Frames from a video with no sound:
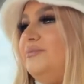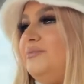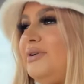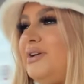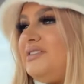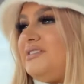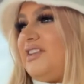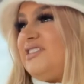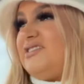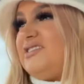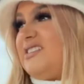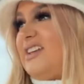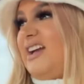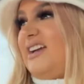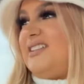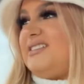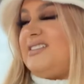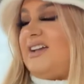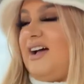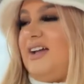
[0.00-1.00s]
because I just get
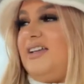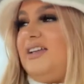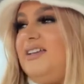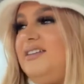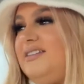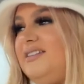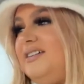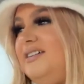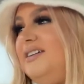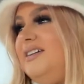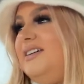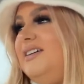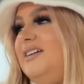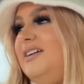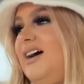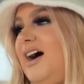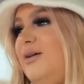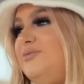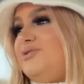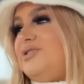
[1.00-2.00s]
excited.
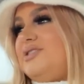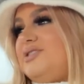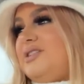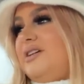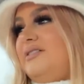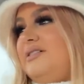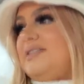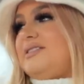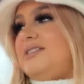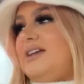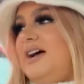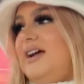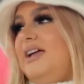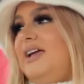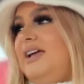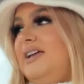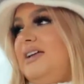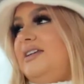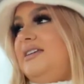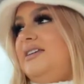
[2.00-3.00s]
I'm just so
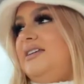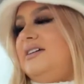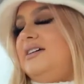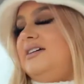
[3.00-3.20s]
excited.